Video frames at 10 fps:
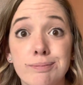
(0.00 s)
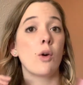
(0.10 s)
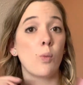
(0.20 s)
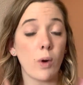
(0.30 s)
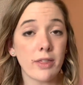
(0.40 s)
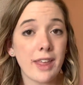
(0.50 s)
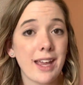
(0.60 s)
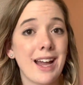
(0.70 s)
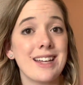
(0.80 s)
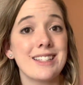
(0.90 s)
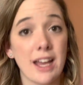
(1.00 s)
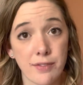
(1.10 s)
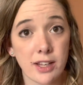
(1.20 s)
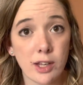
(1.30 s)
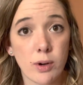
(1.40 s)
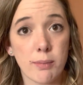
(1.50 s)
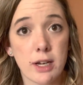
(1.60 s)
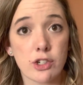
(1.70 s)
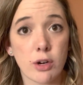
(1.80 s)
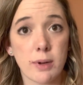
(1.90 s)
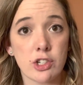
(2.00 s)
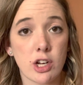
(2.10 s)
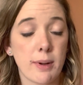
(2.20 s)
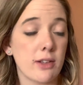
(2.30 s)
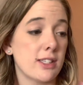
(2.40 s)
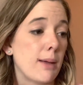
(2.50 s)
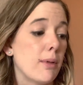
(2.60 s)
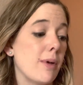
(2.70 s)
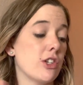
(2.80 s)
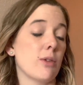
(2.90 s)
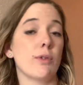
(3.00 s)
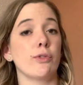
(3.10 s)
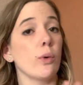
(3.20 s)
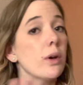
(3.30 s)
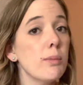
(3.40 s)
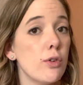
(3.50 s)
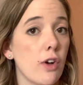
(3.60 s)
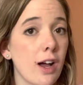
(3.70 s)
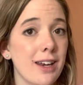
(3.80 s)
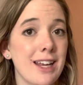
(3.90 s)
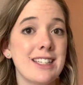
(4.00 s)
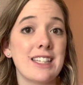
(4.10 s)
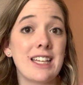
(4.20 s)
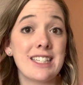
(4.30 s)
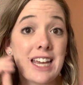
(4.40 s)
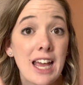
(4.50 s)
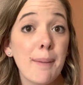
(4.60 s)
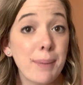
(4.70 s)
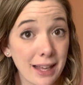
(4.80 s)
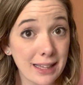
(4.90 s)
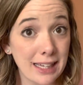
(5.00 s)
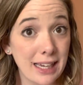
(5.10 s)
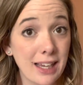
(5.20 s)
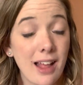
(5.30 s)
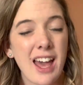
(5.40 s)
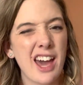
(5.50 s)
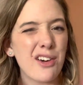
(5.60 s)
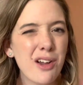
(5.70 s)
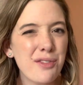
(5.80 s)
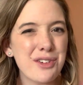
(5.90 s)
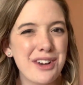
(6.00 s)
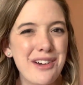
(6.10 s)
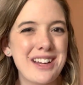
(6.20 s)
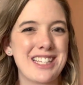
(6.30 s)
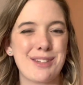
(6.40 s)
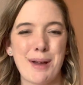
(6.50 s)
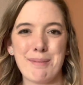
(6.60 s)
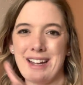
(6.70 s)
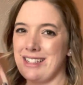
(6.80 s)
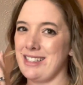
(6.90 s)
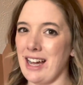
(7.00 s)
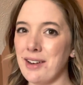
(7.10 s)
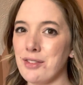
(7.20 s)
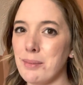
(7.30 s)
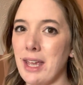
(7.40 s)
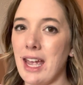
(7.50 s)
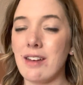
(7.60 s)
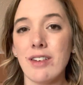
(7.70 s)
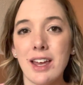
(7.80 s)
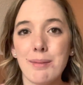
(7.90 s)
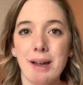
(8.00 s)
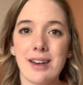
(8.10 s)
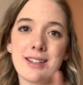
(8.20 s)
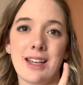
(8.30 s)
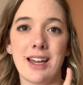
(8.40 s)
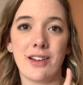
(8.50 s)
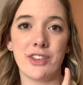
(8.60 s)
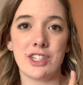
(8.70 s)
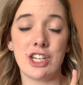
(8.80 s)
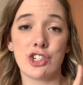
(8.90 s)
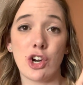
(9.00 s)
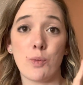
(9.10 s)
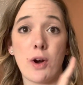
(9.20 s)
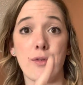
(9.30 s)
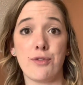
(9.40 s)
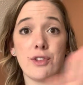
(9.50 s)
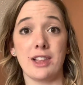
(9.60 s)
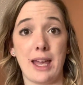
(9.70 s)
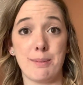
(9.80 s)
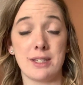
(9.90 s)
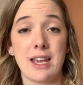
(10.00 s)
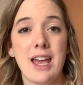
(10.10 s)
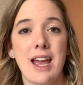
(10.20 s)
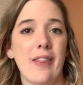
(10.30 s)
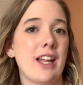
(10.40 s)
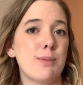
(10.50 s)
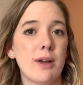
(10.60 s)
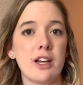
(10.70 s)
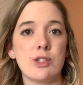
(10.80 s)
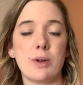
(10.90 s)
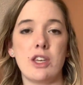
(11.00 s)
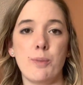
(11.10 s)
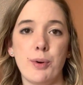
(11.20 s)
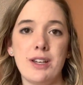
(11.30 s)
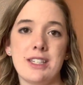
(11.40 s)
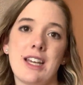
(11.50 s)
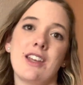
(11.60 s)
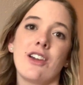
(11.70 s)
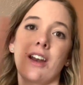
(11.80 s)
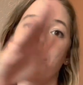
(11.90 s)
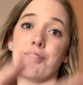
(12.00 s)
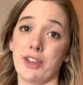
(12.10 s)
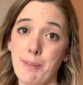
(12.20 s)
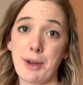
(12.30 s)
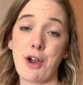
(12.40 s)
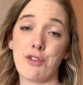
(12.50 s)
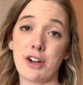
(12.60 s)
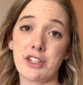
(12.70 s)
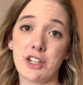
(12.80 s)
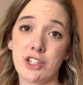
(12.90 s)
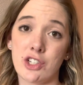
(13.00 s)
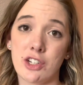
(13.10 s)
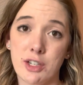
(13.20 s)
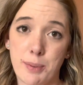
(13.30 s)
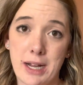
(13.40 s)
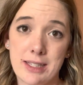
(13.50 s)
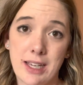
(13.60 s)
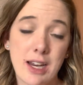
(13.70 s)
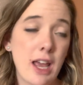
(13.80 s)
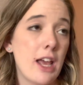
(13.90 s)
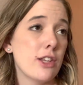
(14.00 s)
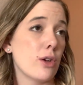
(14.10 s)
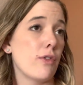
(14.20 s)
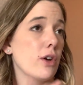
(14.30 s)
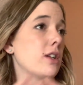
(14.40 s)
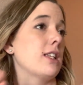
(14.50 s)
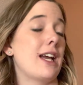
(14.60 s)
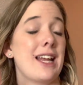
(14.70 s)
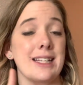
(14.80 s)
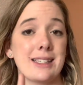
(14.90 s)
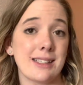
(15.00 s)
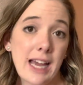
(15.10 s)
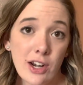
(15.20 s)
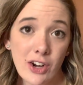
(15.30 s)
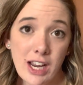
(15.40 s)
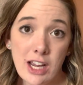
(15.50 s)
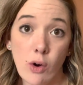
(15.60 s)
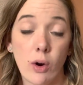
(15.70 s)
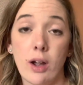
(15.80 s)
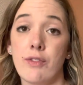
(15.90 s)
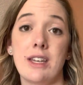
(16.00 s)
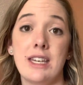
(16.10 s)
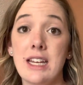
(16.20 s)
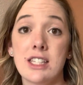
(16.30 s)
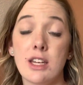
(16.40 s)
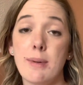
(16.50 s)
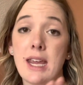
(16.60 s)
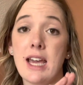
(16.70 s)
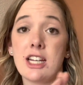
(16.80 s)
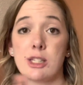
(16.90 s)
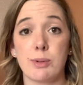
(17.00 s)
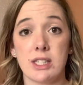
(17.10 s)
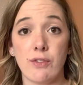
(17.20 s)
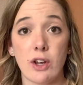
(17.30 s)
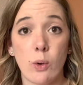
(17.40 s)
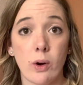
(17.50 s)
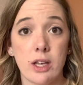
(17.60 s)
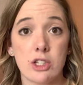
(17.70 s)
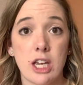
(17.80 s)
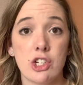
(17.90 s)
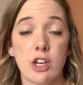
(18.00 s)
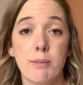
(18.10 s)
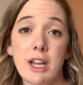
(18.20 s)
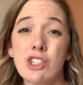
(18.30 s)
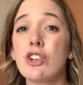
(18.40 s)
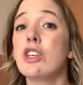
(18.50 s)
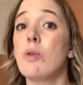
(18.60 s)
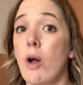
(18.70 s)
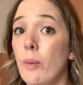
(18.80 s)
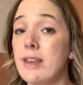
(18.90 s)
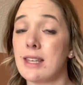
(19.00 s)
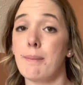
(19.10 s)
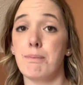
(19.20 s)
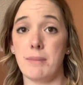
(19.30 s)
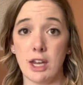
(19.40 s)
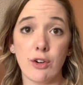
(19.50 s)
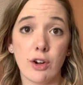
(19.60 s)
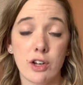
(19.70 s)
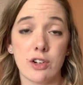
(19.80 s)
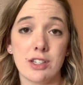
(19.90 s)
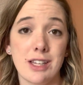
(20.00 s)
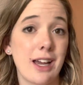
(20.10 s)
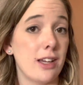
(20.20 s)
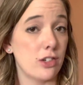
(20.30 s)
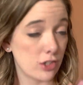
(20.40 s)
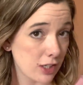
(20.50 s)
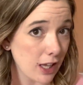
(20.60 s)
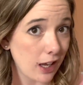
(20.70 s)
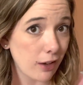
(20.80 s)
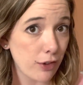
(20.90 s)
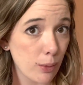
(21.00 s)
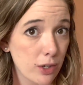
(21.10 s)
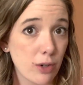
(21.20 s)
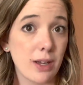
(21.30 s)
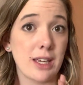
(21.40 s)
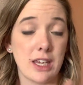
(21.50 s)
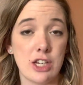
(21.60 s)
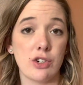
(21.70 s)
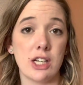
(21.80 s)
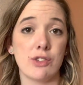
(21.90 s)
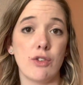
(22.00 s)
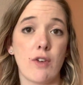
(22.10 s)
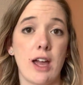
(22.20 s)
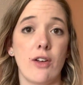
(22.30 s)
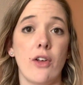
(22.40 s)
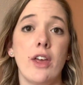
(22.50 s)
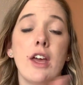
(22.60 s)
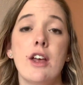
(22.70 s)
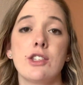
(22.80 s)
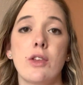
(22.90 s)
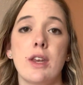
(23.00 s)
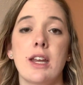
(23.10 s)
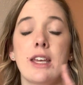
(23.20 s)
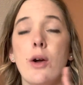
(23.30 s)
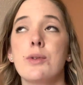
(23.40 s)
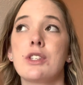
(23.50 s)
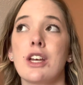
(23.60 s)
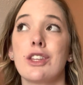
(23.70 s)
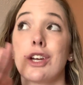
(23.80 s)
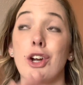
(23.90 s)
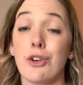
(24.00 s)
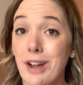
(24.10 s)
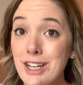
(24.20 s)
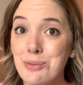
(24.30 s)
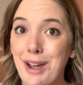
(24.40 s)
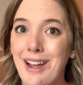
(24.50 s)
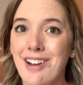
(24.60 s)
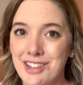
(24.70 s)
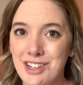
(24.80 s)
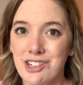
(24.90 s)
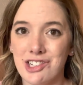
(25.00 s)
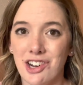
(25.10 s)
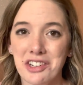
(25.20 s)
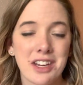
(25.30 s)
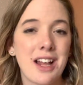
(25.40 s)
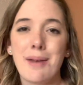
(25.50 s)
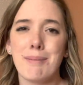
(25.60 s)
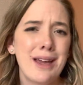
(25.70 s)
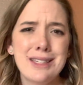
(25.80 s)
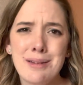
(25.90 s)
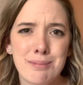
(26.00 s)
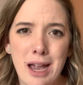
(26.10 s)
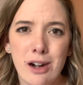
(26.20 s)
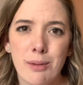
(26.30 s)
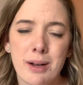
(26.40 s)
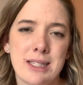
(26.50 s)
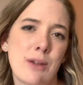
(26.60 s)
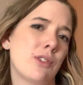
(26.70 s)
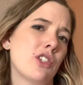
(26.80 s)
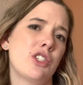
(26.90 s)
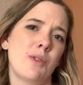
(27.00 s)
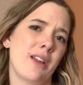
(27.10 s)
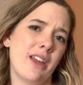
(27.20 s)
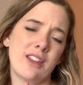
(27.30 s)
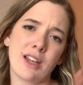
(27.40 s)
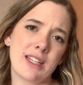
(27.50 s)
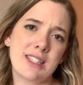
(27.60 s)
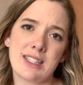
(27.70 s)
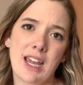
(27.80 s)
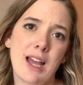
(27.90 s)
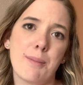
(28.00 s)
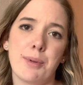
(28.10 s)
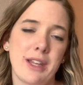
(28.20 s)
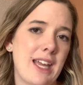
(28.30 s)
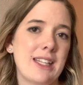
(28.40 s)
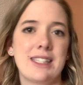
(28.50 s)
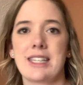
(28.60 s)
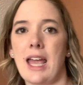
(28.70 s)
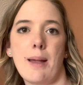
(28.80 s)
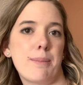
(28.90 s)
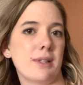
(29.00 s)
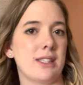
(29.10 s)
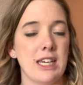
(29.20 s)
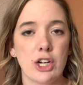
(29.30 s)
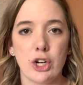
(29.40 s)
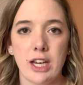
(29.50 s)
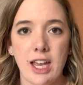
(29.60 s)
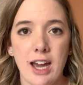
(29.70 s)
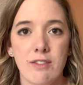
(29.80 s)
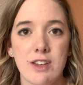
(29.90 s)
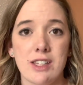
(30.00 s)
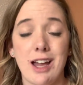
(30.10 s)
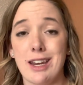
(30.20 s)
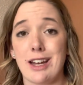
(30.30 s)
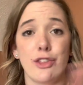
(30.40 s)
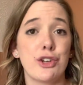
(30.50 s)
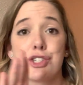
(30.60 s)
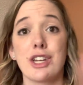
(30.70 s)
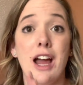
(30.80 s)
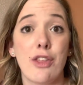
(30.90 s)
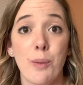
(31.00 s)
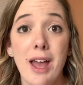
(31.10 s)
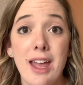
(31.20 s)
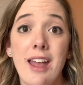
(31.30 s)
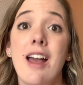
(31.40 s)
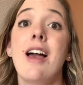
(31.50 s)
One thing I definitely want to make sure to mention about sublimation before we move on is typically, I don't know if you noticed, but my design from Canva and my design on the t-shirt were flipped. And that's because when you print it, you're gonna flip it over onto your shirt to press it. So if your design has lettering or if it needs to be in a specific orientation, make sure you always mirror your design, just like if you were doing heat transfer vinyl, so that it goes the correct way onto your shirt. Mine didn't matter because I was just doing like that stamp, landscape, scenery kind of design, and it looks good either way.